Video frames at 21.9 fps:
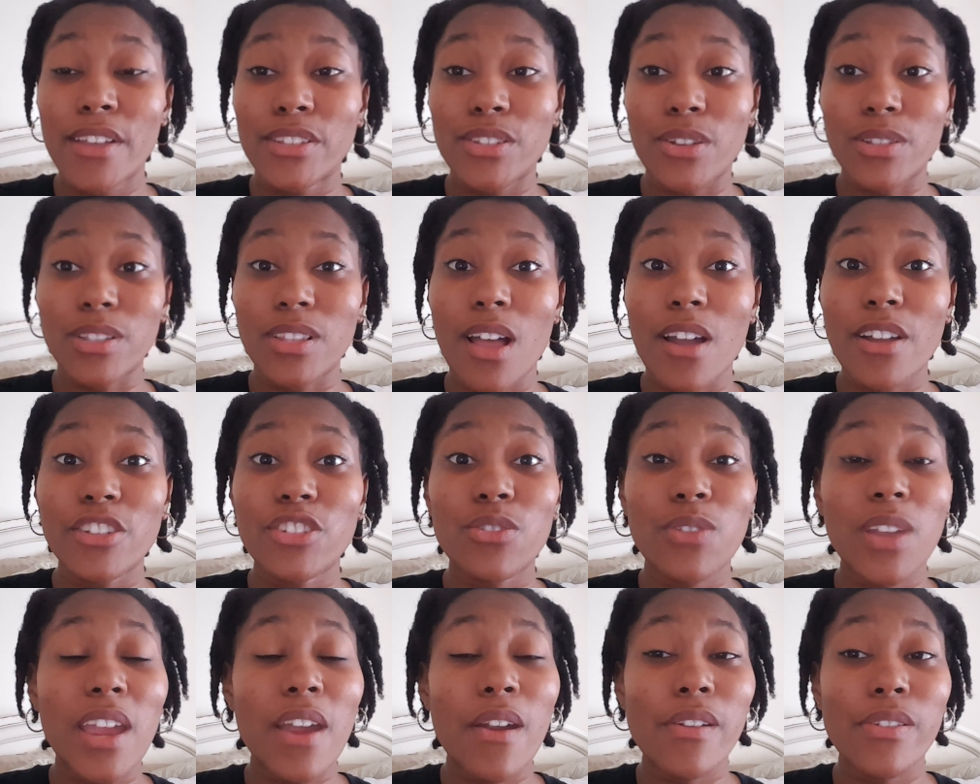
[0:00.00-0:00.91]
So as long as
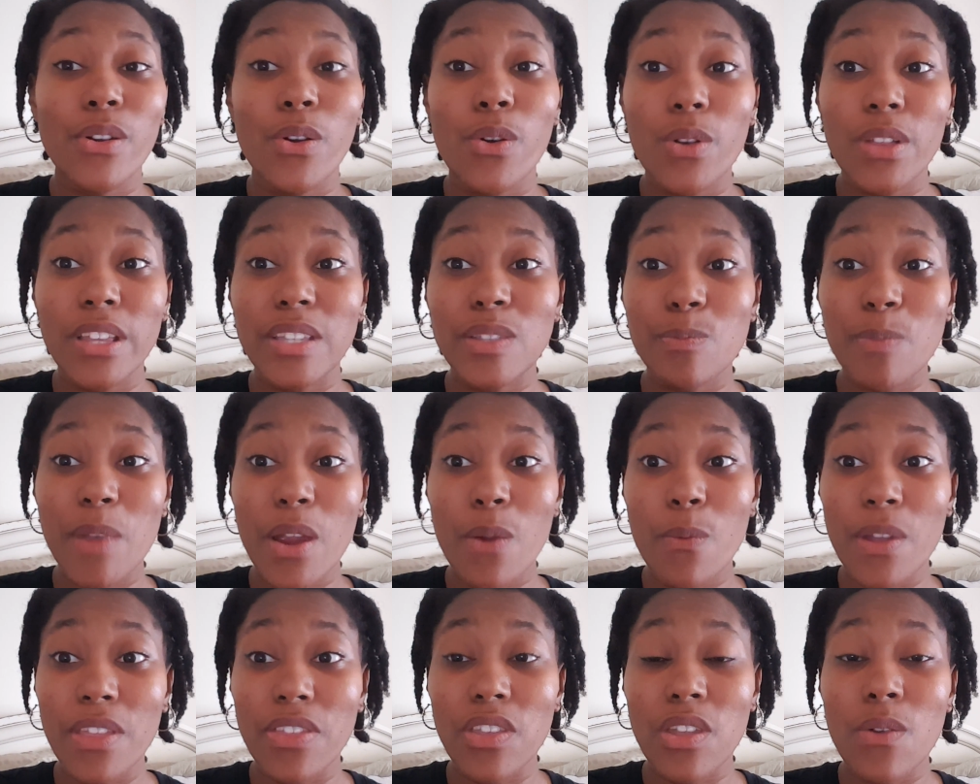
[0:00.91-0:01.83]
you carry the Holy
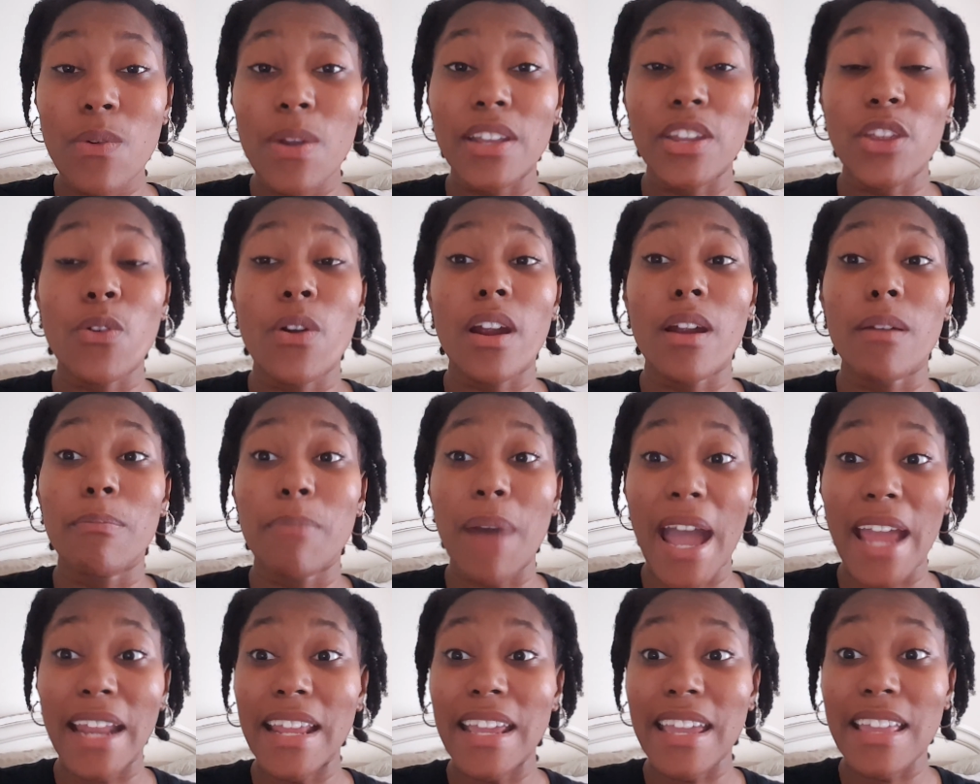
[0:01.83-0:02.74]
Spirit with you and you are
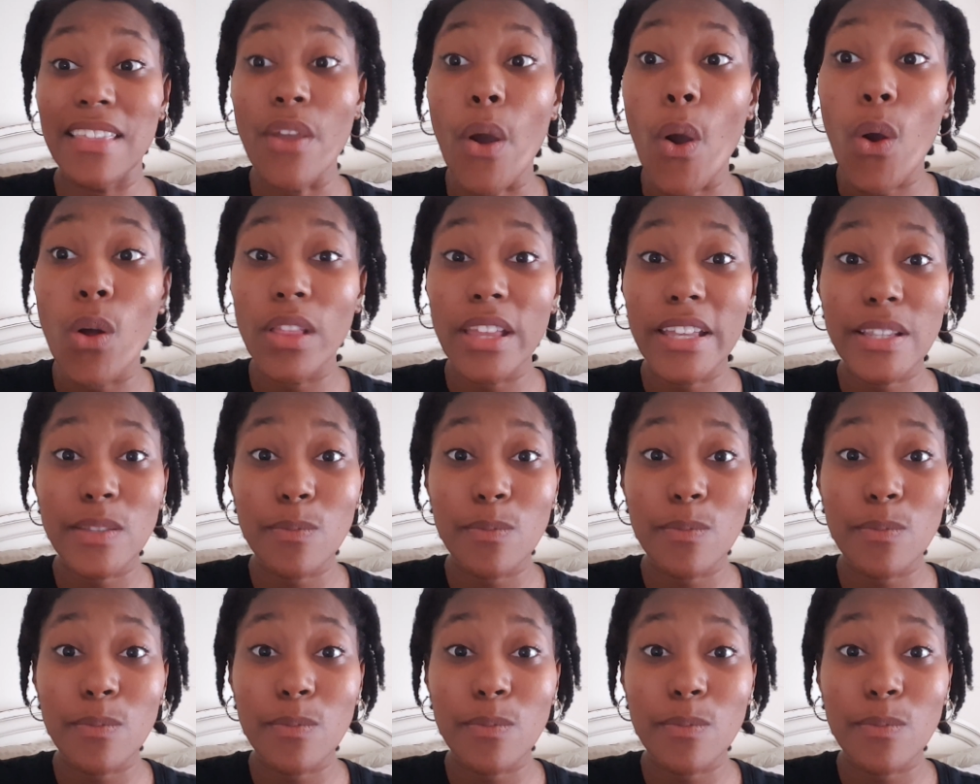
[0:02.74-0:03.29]
abiding in the Holy